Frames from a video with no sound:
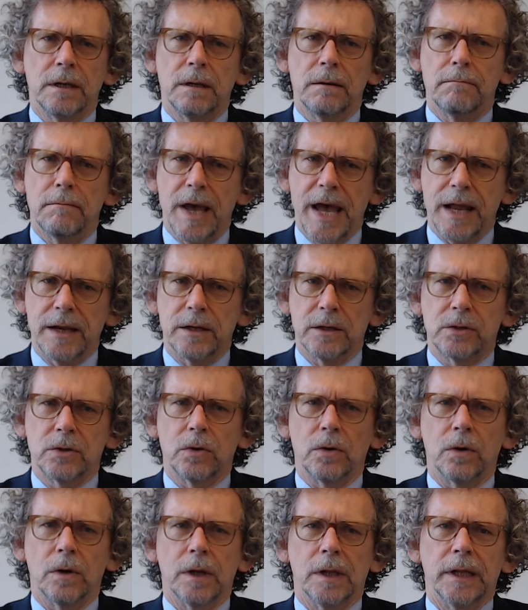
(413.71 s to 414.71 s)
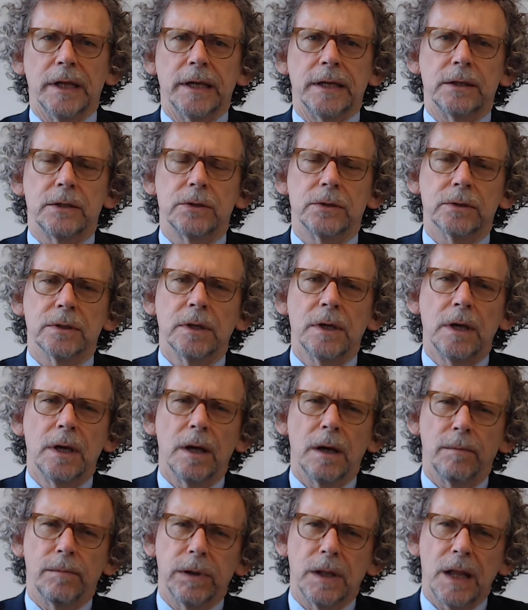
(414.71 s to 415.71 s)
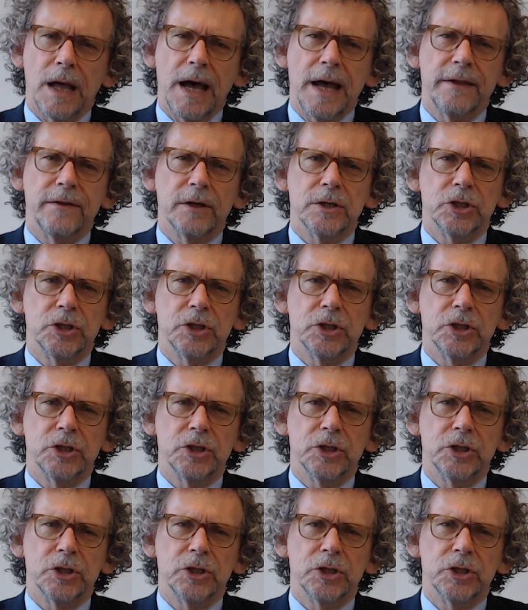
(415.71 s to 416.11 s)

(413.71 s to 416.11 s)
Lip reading: mandatorily to apply the